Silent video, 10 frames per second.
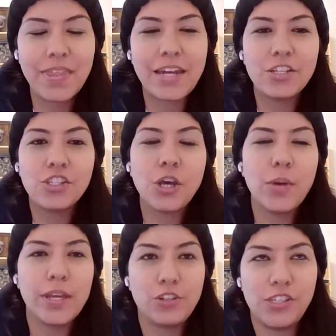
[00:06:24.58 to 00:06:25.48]
That is so
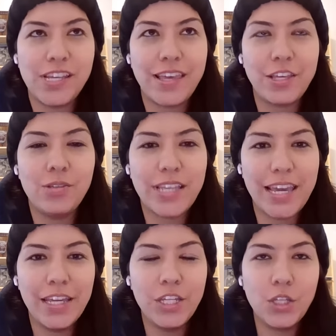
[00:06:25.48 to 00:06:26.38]
interesting that you
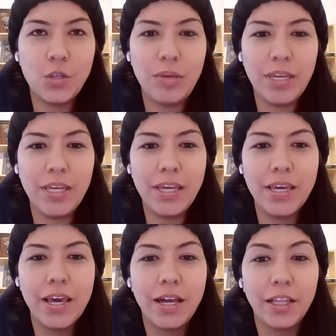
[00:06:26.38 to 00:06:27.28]
say to be
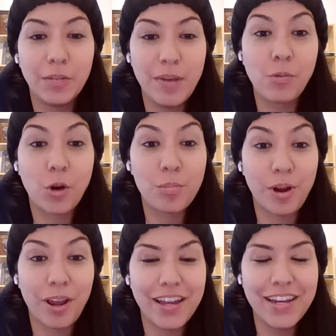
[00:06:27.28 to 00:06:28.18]
a little bit more
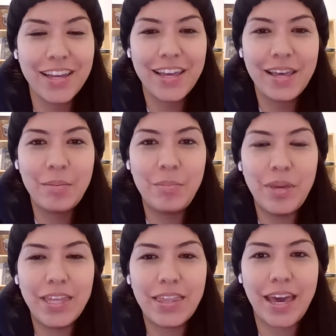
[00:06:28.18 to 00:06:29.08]
broad,
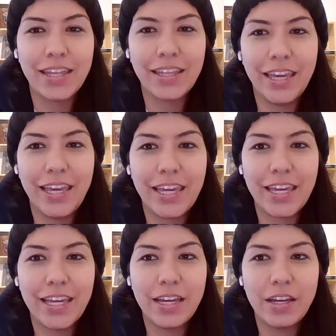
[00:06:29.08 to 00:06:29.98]
being that like
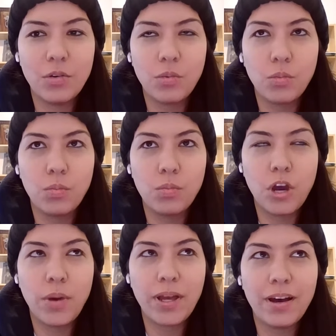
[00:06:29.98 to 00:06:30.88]

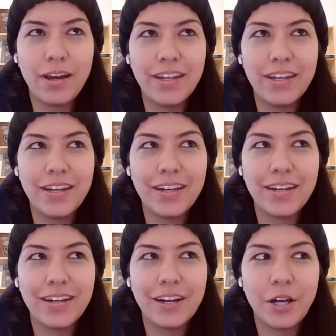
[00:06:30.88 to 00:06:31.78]
going on
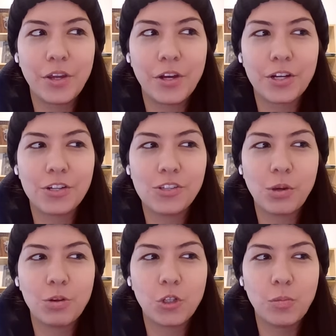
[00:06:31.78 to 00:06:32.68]
other
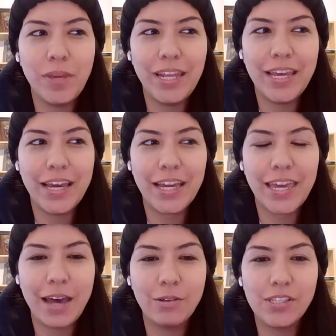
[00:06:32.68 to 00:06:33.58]
social media
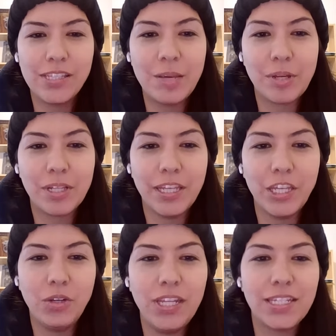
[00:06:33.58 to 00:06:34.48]
accounts typically you
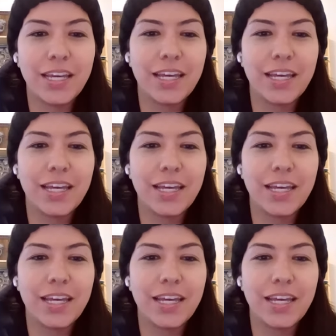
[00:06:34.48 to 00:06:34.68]
need to